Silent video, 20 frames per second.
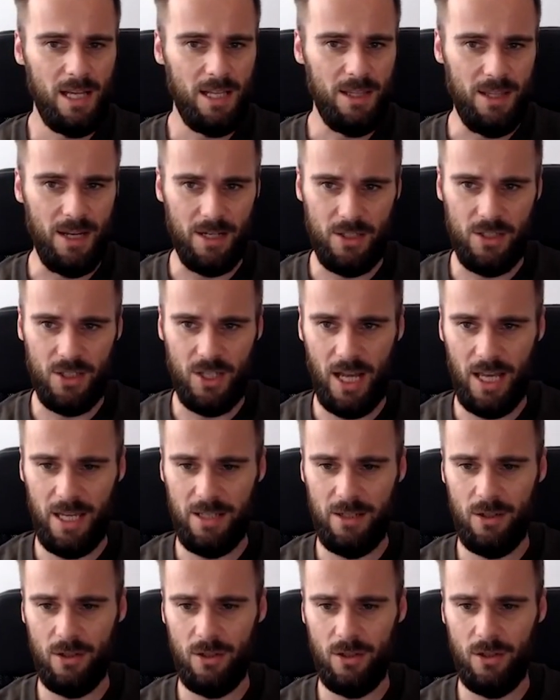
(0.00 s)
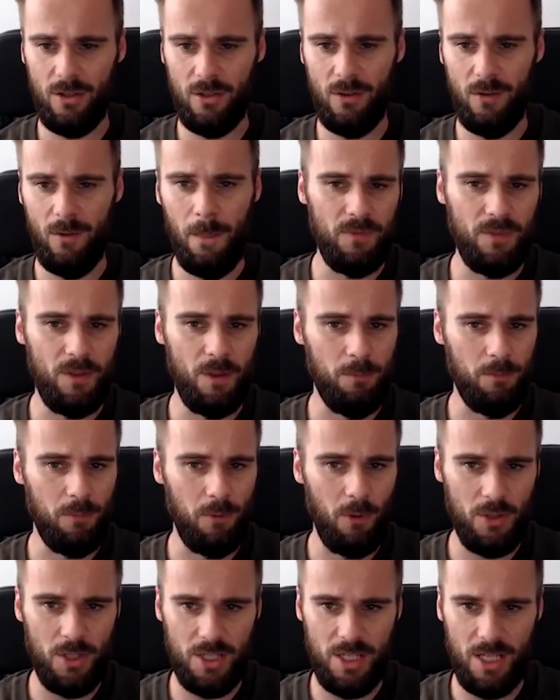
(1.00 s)
Their title, the
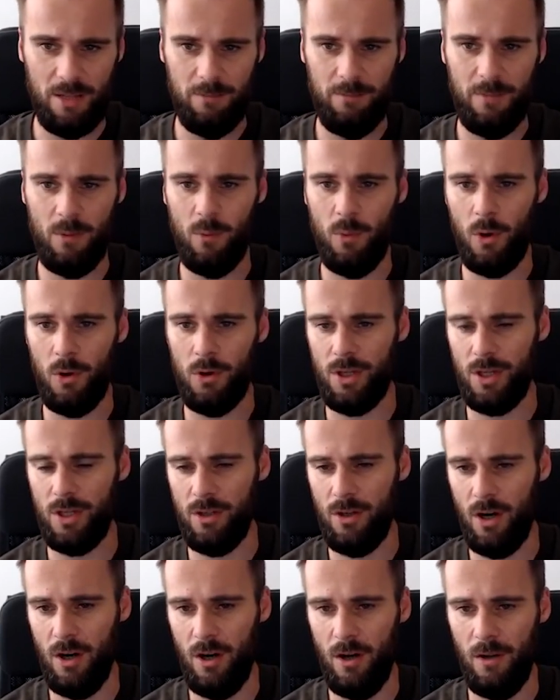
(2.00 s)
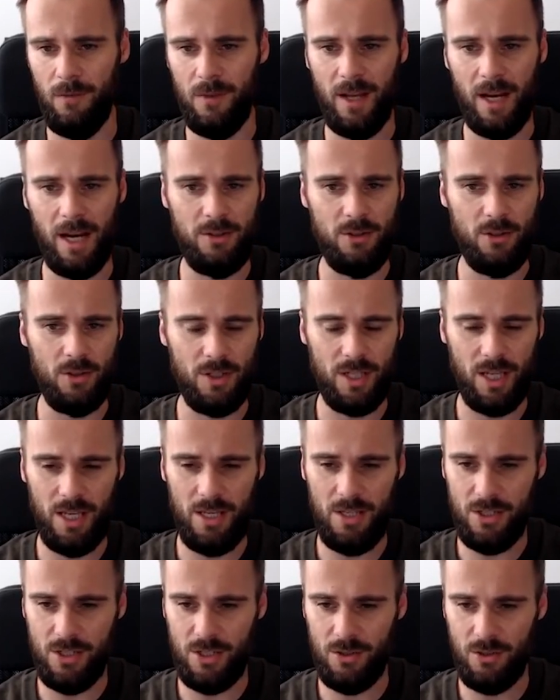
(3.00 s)
projects that they've been working on, their
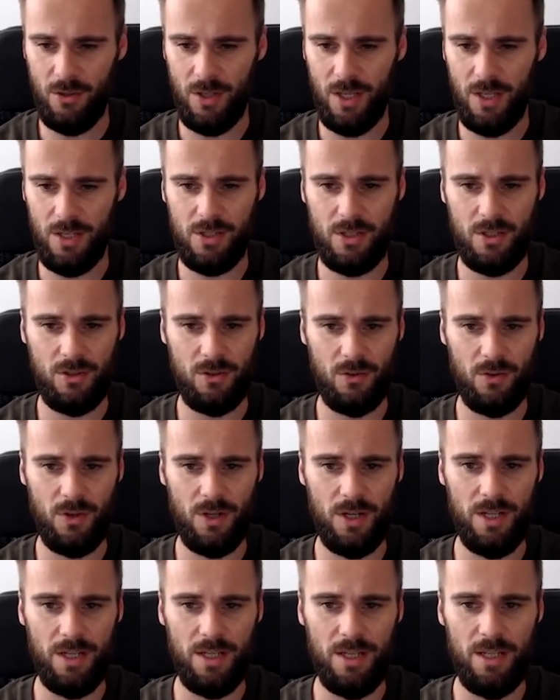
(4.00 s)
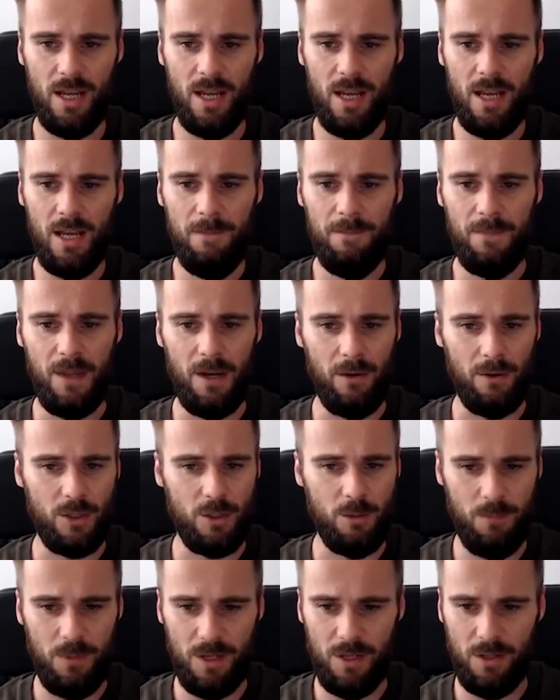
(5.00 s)
educational history, their
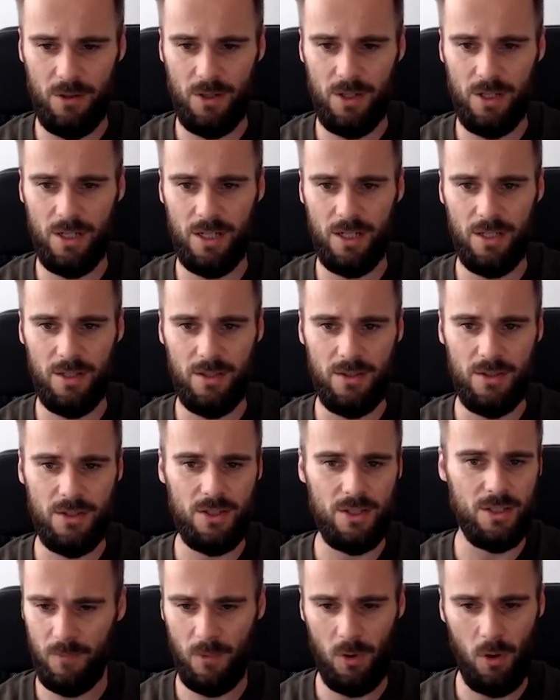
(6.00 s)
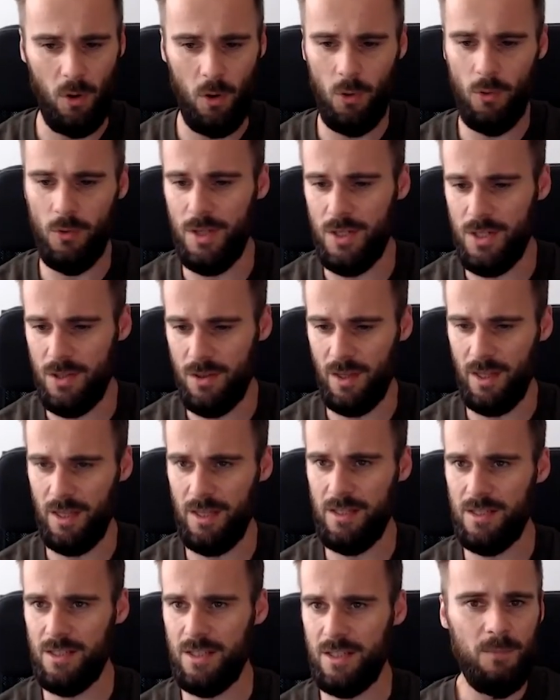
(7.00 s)
experience, all these
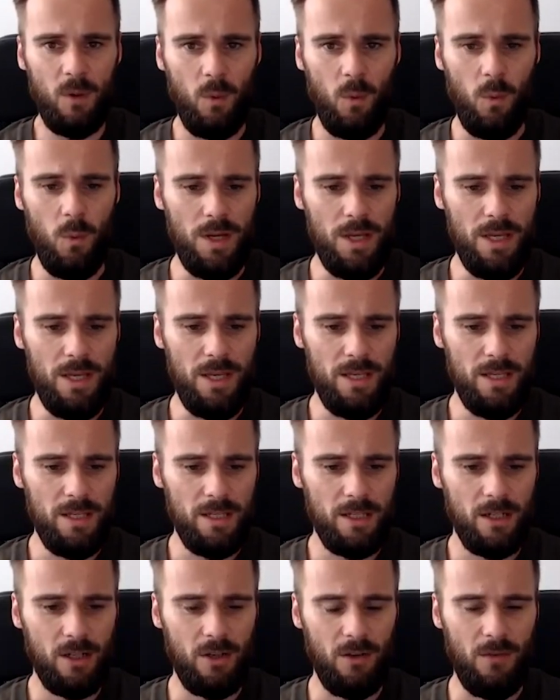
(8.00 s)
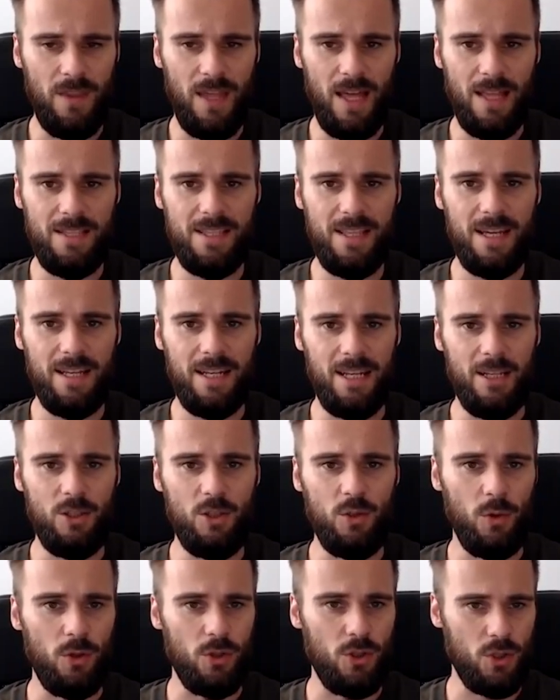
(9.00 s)
things, we condense that
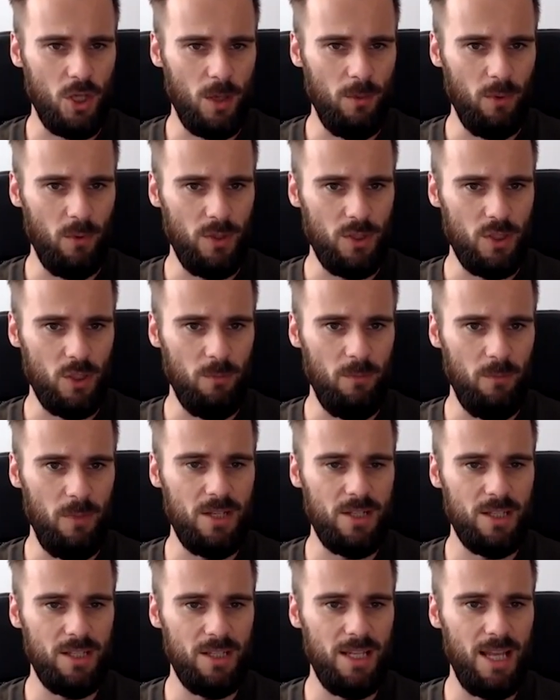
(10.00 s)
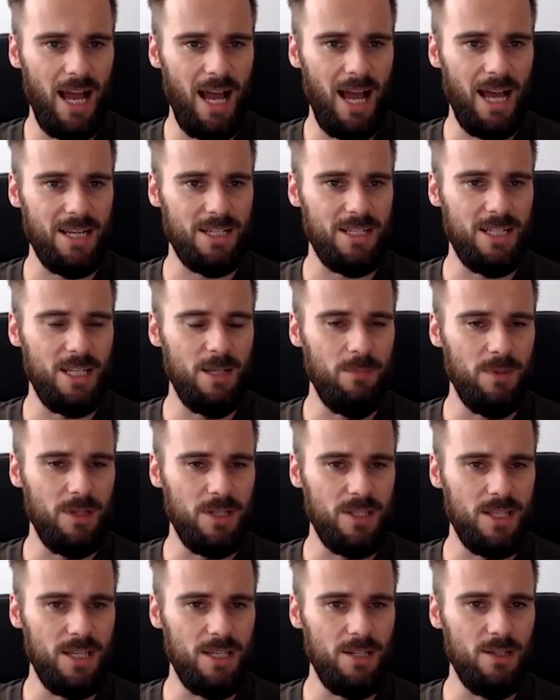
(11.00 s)
into a summary. So basically ask
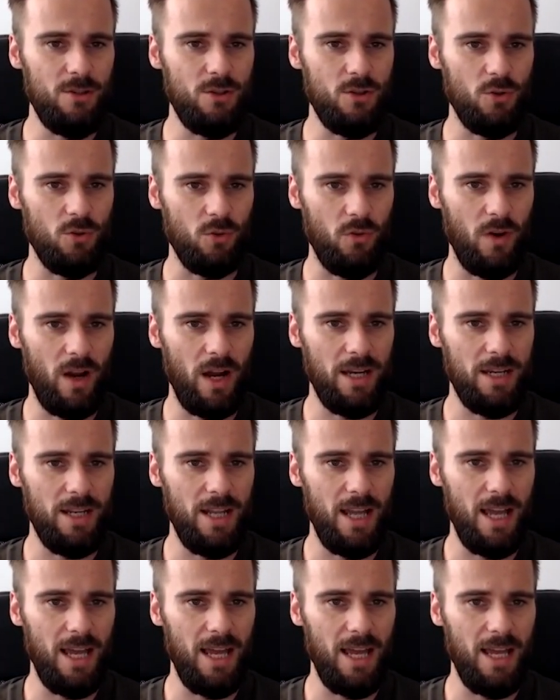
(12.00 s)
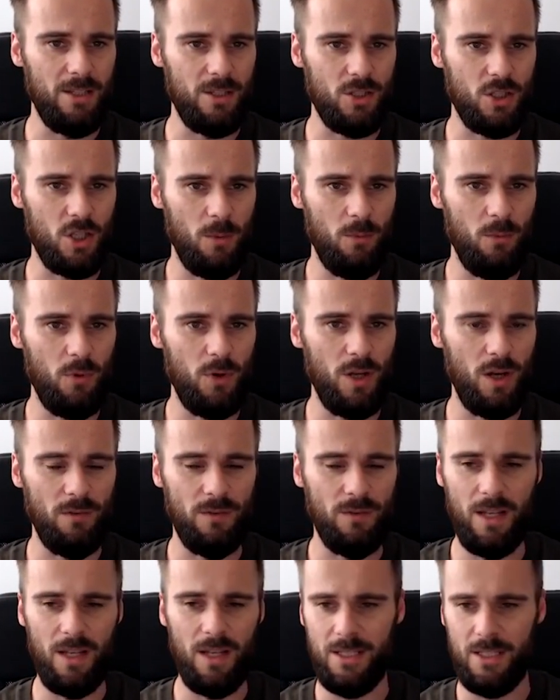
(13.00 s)
GPT to write a summary of
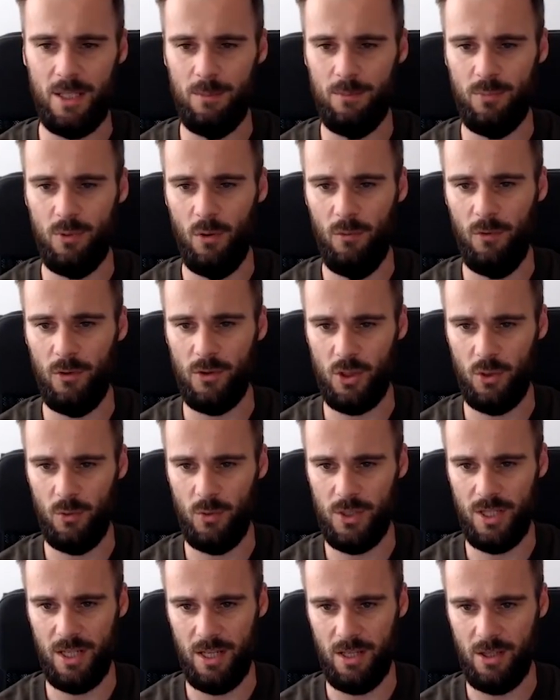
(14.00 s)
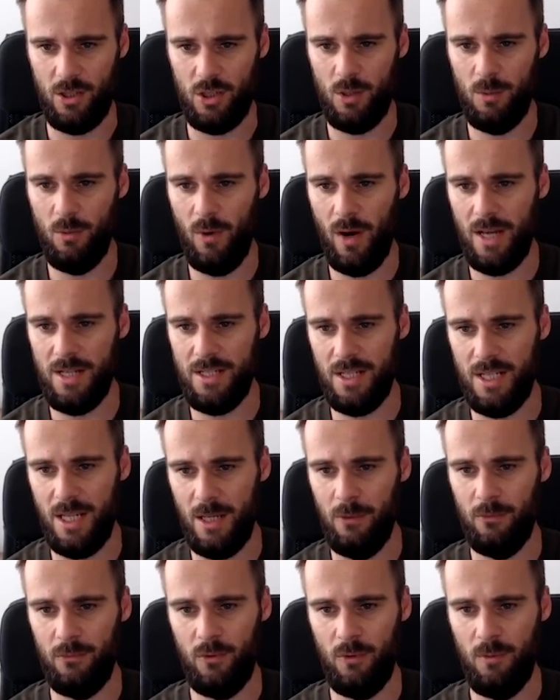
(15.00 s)
that LinkedIn profile. So we're saying, summarize this
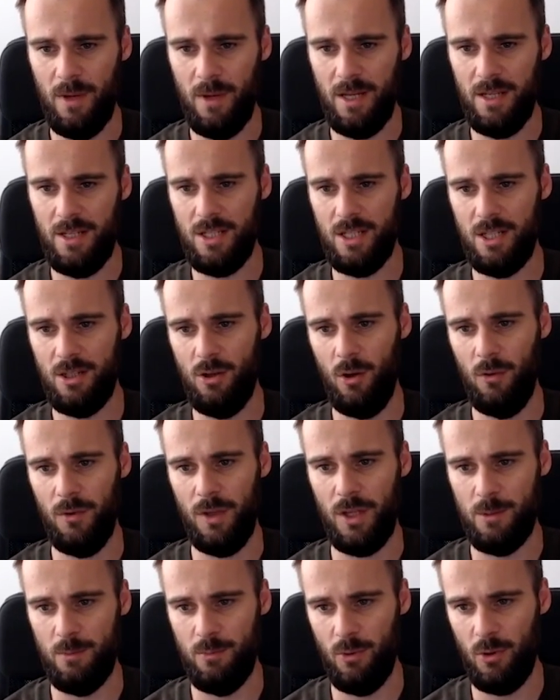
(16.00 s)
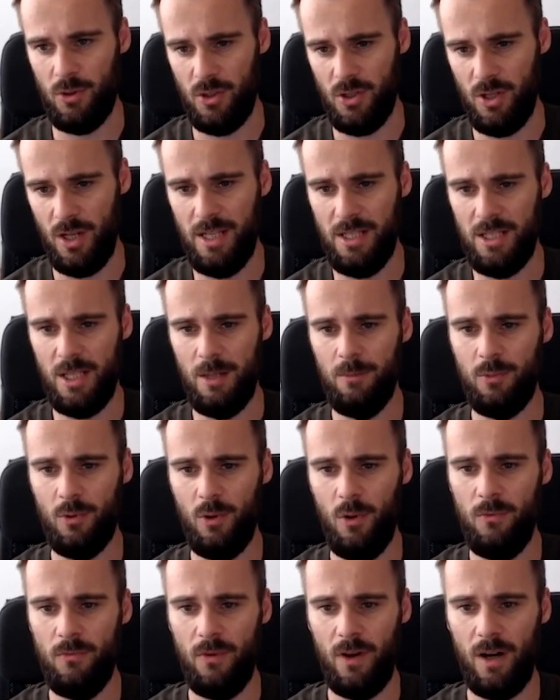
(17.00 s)
information on this person's LinkedIn
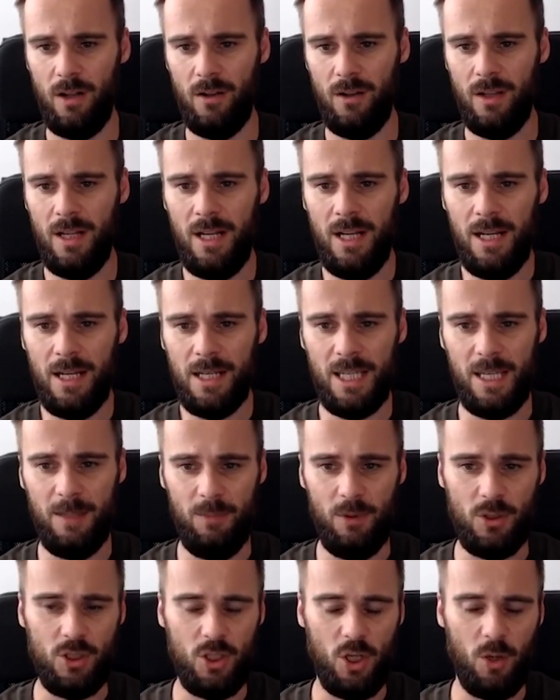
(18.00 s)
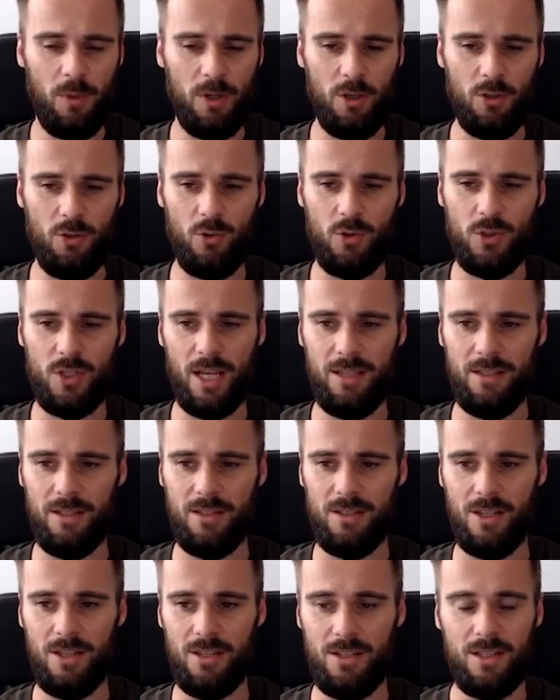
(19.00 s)
profile, keep the summary to 2
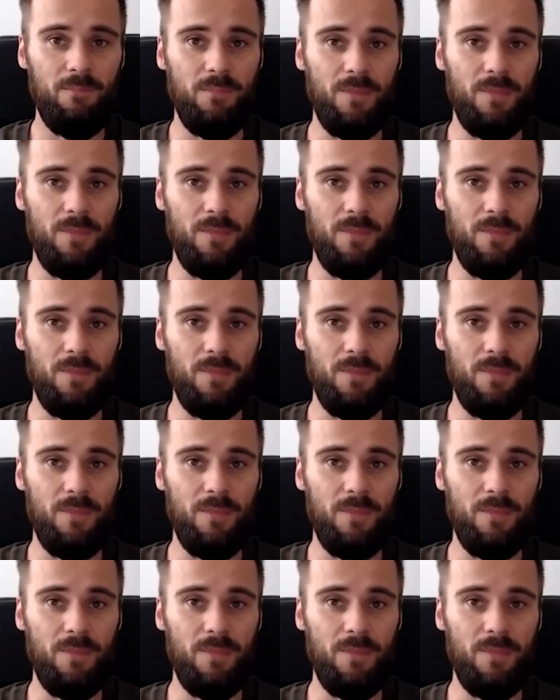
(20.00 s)
sentences.